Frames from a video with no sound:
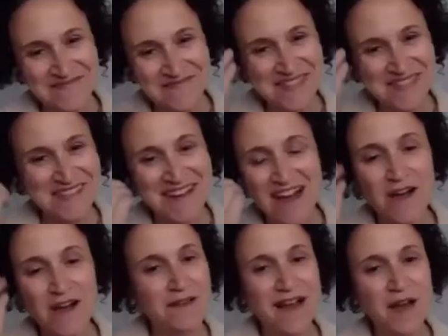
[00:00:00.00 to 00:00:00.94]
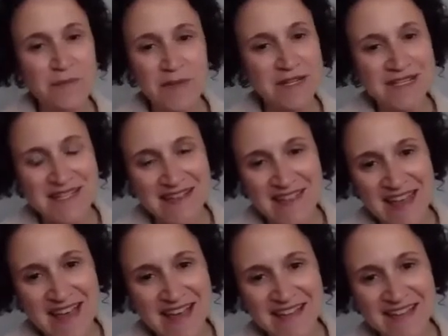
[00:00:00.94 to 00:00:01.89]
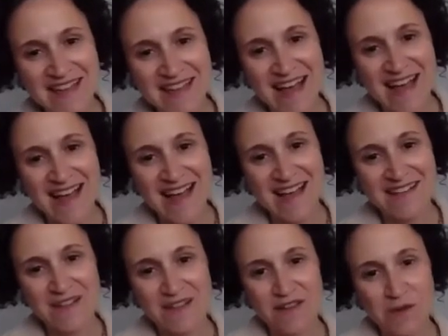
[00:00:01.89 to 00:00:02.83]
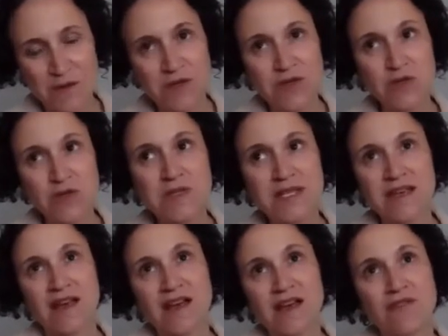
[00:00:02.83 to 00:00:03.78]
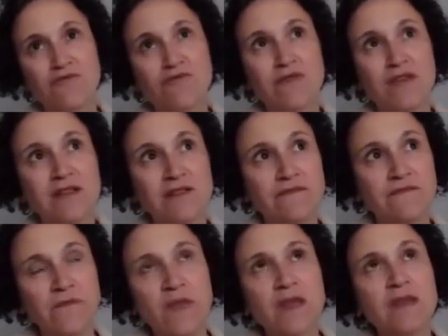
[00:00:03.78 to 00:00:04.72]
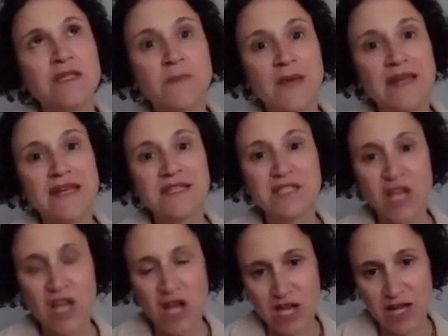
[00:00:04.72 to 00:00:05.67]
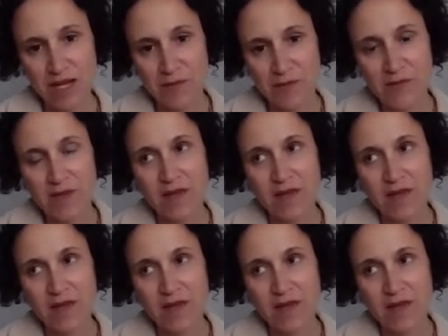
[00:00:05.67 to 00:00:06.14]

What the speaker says: So I'll build on that. Using spending time